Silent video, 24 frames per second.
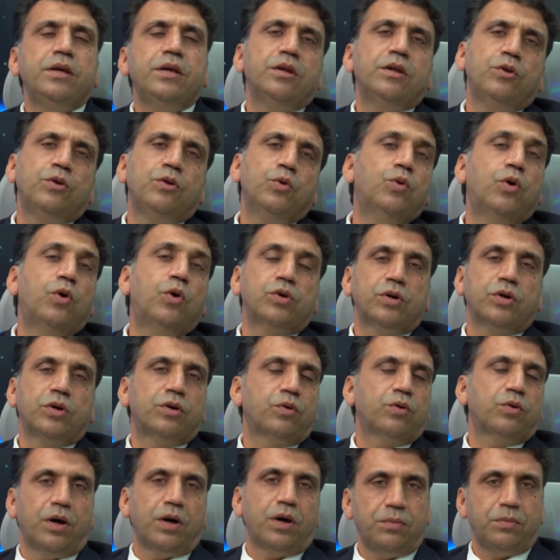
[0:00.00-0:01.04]
no audit
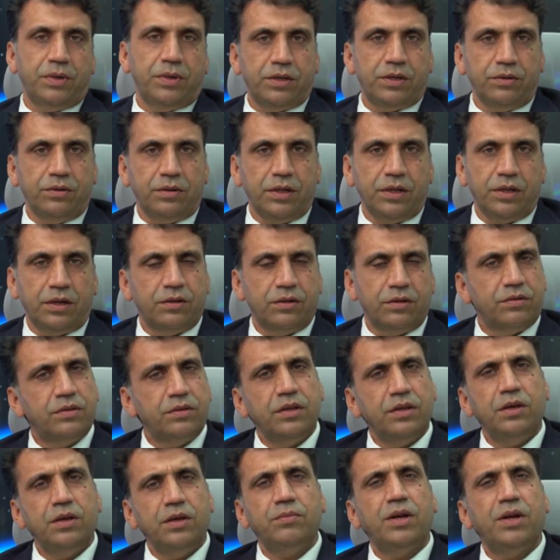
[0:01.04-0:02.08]
requirement is there. Same
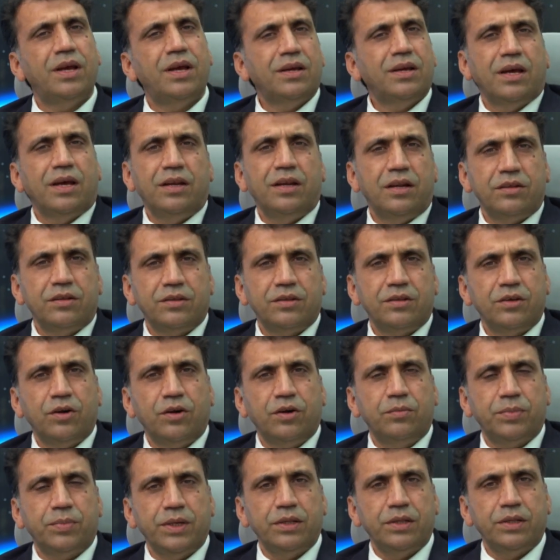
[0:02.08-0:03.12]
like LLC
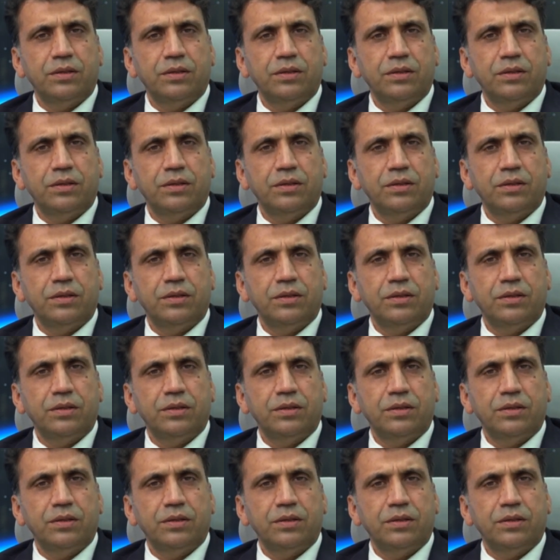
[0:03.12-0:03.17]
companies.